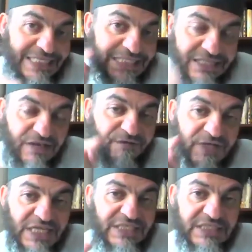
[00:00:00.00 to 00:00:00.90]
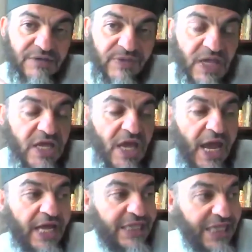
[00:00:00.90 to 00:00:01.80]
dividend,
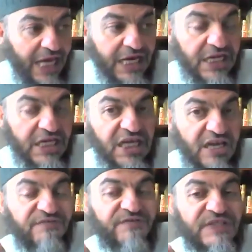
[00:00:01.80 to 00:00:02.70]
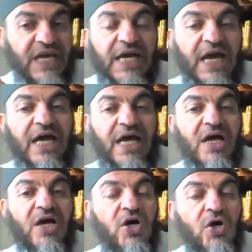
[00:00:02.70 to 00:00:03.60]
and then give zakah
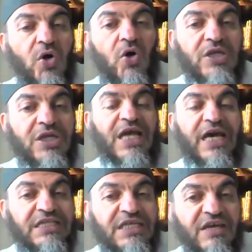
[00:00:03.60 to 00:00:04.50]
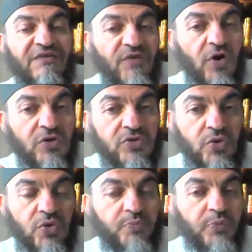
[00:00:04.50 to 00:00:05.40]
on that, give
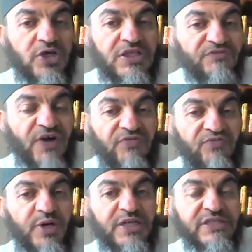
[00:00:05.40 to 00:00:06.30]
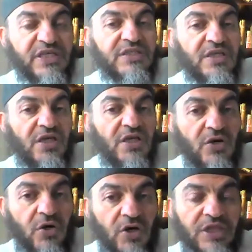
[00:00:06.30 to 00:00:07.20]
2.5%
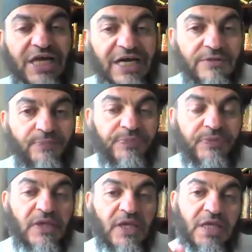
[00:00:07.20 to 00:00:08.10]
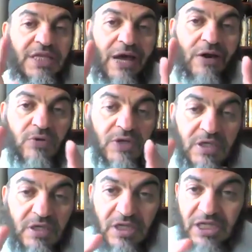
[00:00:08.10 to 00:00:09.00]
on that. Now,
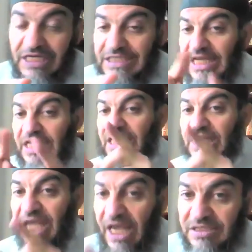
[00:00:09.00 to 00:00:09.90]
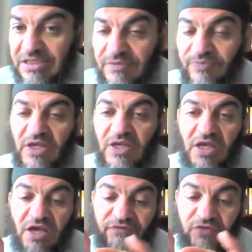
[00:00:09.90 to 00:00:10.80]
there is another case.
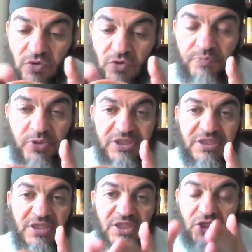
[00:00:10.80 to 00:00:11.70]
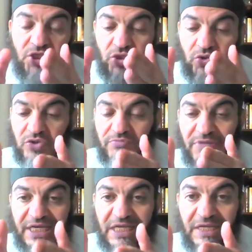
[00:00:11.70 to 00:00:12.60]
If you put your
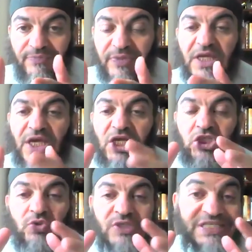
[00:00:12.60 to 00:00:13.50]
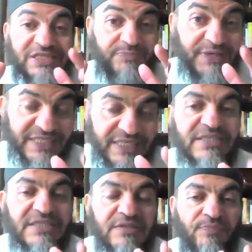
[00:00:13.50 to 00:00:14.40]
money into this business,